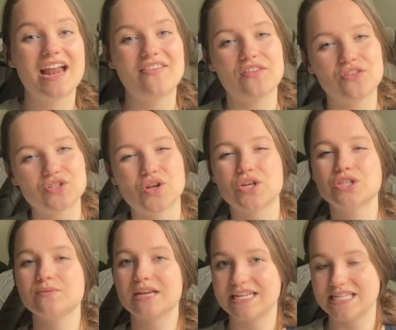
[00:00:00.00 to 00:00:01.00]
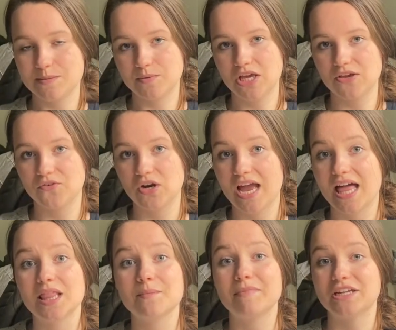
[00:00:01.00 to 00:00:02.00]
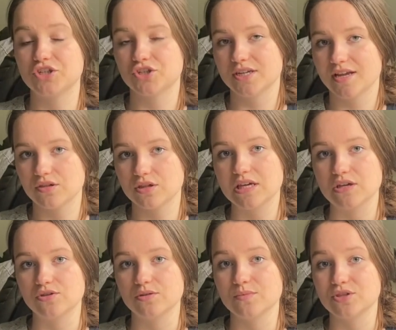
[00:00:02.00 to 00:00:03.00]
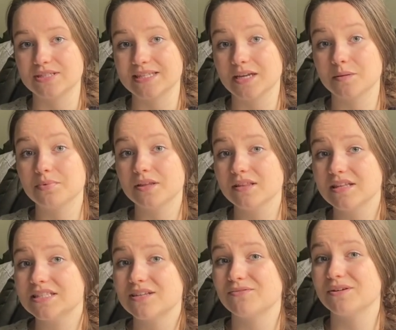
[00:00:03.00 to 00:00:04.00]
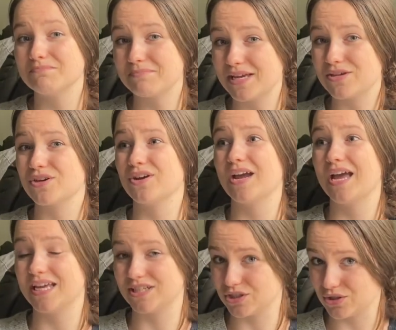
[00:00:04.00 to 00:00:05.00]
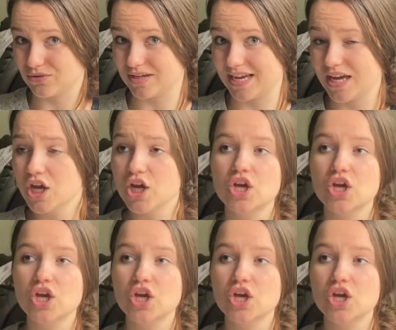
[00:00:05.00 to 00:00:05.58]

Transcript: and then there's also an edTPA for elementary education, which is a completely different major and degree.